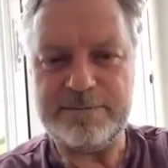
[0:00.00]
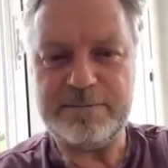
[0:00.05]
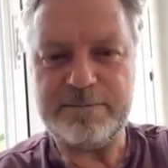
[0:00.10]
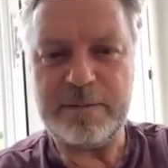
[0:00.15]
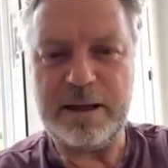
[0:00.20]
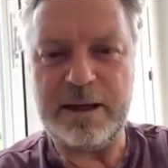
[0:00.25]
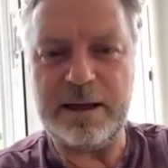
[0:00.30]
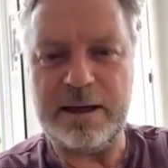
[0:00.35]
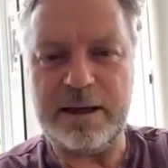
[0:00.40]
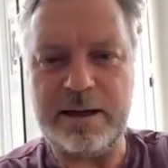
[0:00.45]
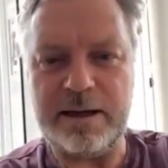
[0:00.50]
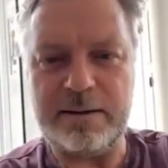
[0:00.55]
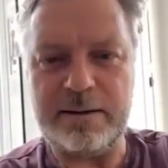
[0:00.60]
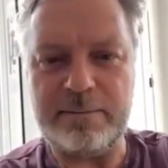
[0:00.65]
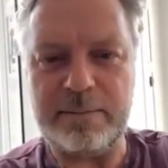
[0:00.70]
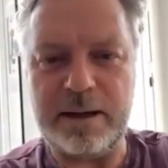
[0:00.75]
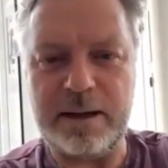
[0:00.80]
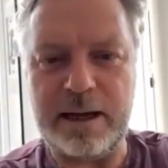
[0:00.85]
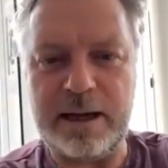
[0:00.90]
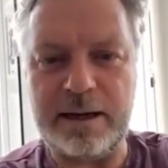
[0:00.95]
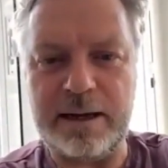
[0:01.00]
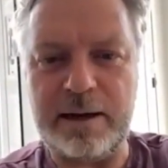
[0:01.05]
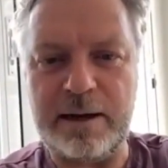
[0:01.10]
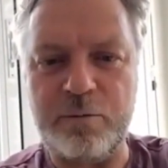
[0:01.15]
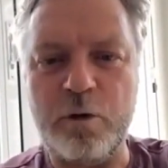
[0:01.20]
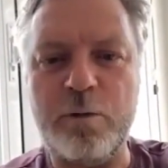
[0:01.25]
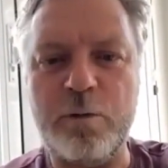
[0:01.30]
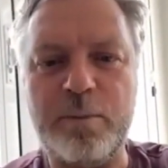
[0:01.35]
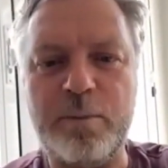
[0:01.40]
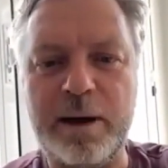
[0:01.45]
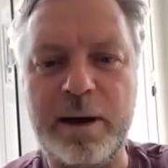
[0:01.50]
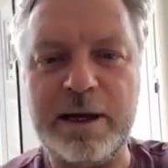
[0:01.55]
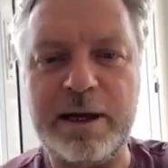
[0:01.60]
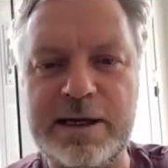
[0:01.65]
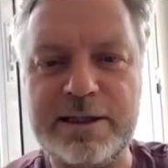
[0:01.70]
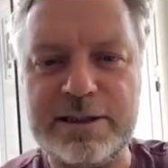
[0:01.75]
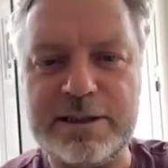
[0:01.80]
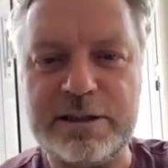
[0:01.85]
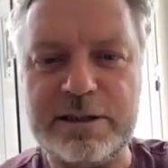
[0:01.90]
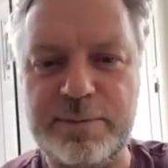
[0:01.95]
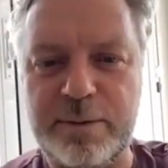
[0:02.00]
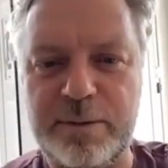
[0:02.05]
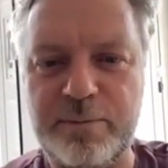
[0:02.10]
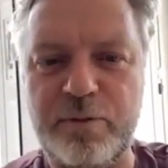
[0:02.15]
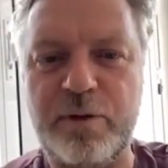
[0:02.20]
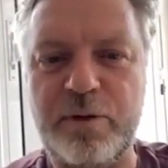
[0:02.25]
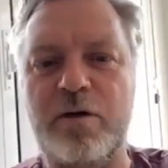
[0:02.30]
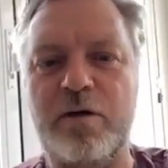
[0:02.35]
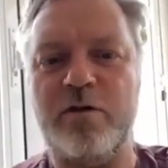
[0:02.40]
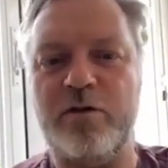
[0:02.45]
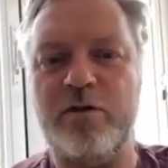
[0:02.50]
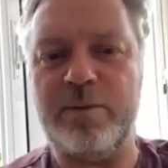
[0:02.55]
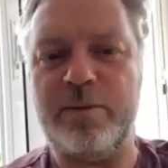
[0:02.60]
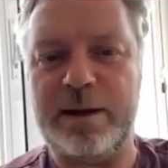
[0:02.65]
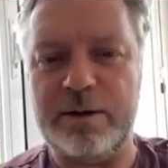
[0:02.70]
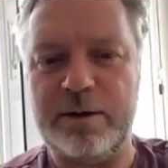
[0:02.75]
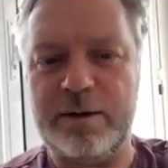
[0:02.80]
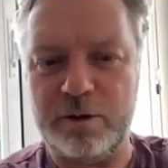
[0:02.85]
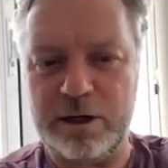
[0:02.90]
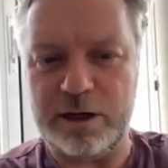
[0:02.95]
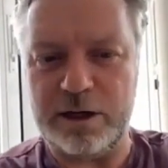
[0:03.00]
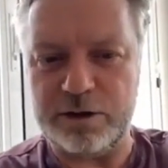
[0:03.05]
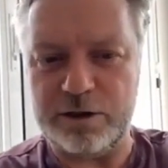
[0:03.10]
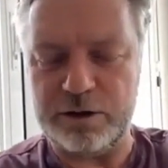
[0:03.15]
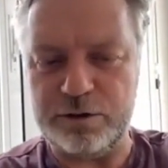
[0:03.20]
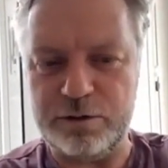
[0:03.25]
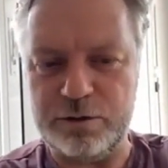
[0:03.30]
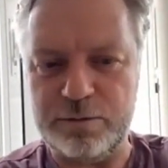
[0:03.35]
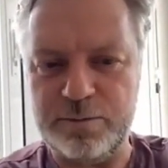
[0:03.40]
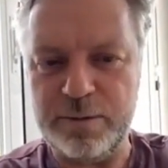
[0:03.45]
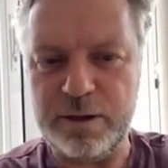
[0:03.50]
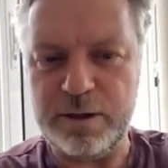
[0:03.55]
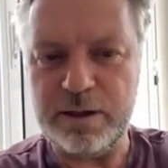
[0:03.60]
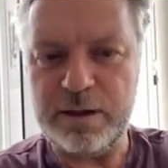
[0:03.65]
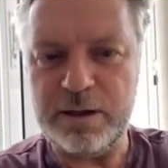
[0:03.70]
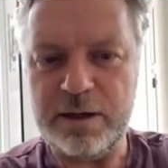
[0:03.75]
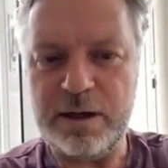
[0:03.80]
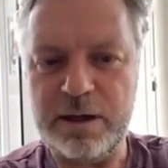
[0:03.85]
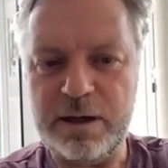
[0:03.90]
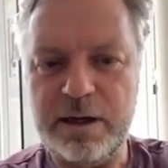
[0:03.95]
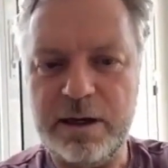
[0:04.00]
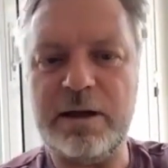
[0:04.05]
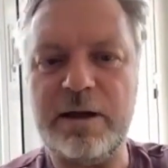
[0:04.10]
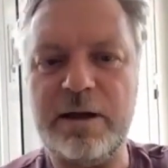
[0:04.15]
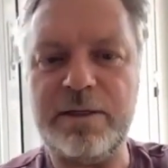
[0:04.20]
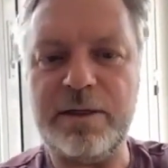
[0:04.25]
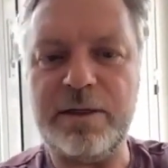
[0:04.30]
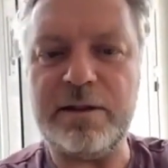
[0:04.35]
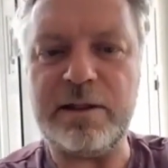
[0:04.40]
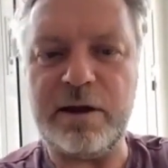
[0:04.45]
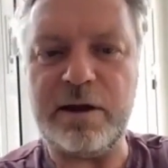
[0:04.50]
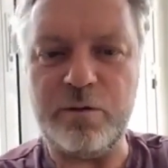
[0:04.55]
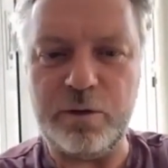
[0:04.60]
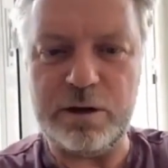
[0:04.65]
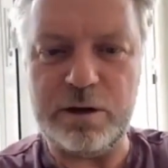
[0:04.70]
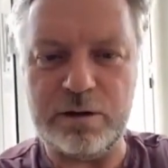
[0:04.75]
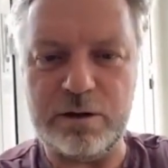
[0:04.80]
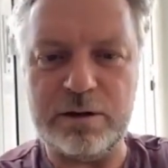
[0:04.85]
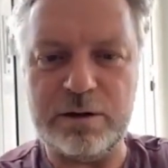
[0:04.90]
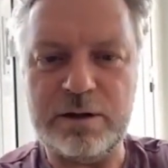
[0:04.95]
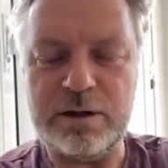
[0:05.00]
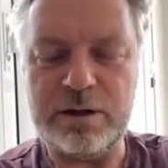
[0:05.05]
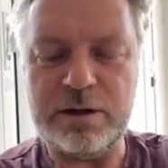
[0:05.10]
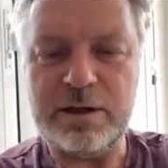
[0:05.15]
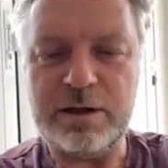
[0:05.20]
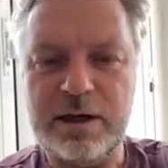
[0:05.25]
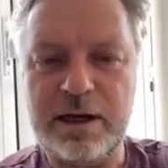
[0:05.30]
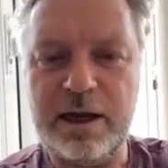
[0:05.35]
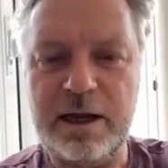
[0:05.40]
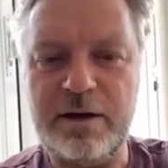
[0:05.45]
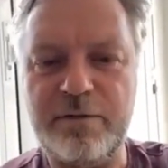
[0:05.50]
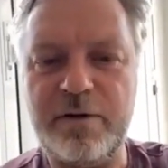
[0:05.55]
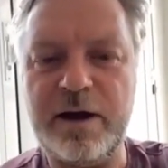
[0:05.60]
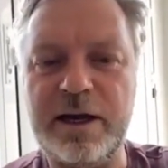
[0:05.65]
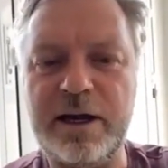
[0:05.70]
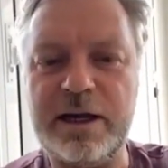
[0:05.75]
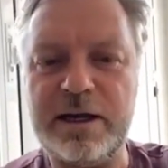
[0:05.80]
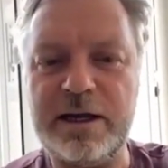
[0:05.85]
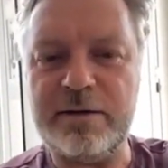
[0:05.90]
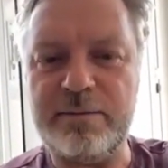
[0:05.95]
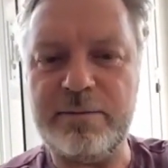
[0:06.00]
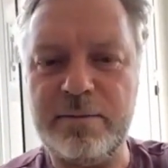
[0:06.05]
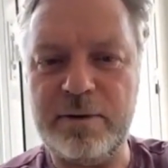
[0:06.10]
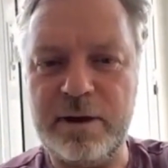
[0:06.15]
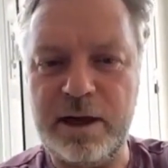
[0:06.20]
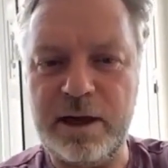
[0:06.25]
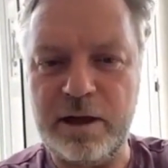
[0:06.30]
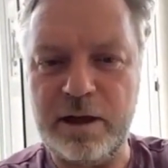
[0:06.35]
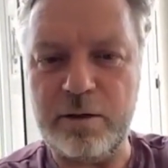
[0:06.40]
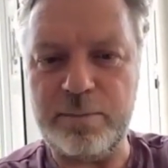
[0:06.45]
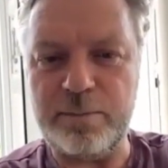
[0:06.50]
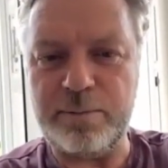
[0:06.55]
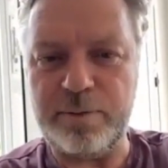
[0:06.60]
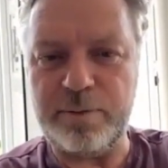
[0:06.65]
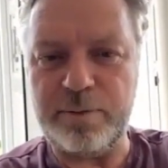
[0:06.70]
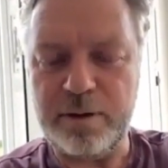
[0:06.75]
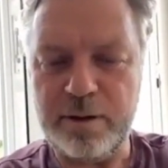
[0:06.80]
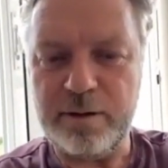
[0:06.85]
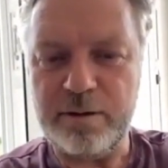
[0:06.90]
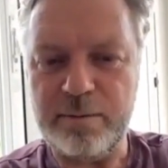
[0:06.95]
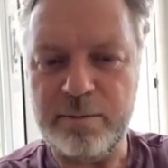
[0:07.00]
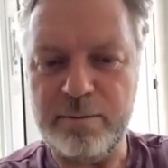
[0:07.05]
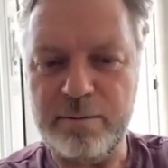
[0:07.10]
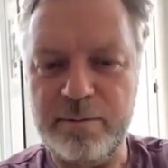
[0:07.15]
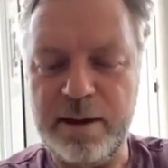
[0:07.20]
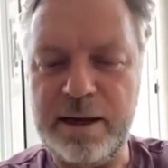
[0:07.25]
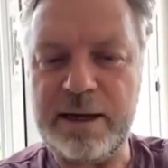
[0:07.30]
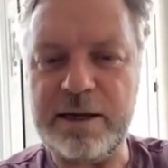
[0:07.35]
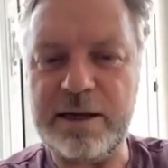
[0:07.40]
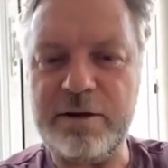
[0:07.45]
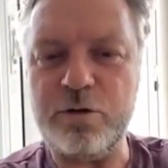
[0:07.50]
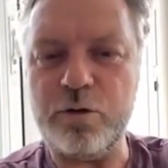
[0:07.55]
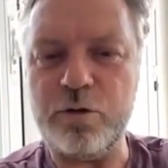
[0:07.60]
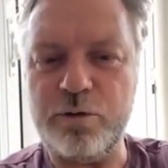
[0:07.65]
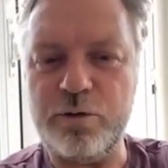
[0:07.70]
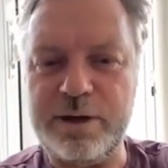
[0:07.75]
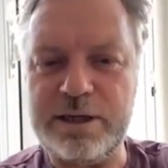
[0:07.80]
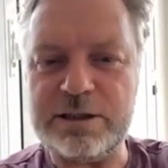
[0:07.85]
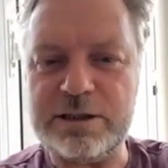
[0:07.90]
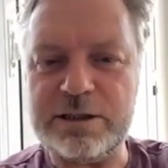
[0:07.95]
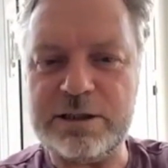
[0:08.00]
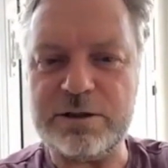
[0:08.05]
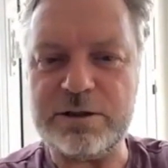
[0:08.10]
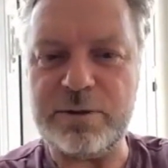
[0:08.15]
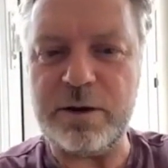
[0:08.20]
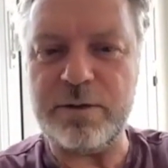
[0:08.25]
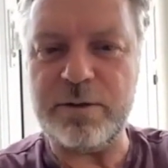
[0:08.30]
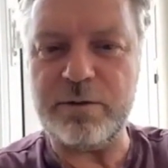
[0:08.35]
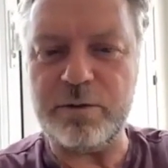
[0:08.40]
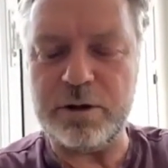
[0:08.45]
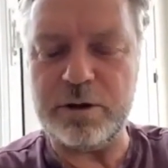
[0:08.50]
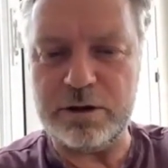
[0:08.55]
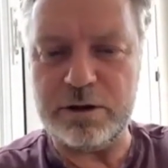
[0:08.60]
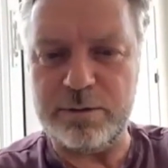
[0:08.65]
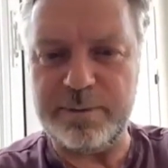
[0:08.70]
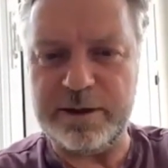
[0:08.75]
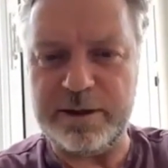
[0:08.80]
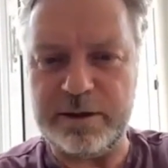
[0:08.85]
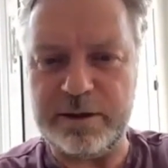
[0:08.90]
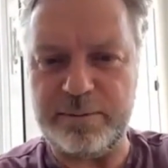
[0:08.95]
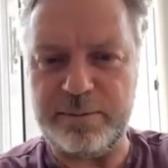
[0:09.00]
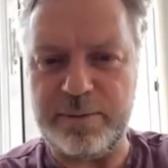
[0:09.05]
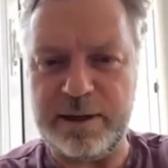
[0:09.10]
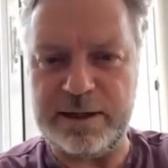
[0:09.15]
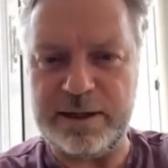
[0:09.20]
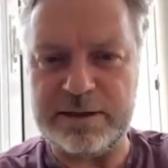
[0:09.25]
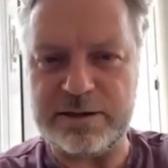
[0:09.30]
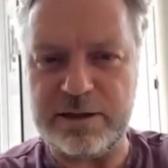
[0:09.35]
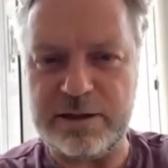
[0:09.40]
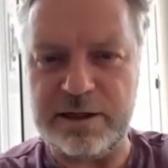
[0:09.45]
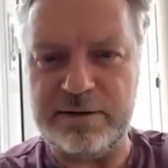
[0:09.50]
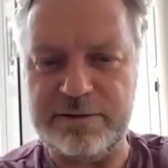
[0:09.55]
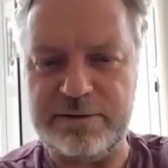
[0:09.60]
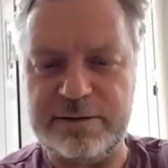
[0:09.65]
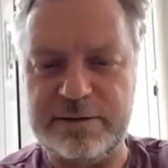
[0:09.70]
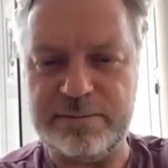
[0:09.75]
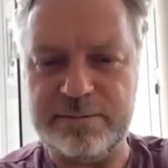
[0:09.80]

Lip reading: And I want my kids to be proud of me and what I do. And I think they will if I can help making your regions around the world a better place to live in.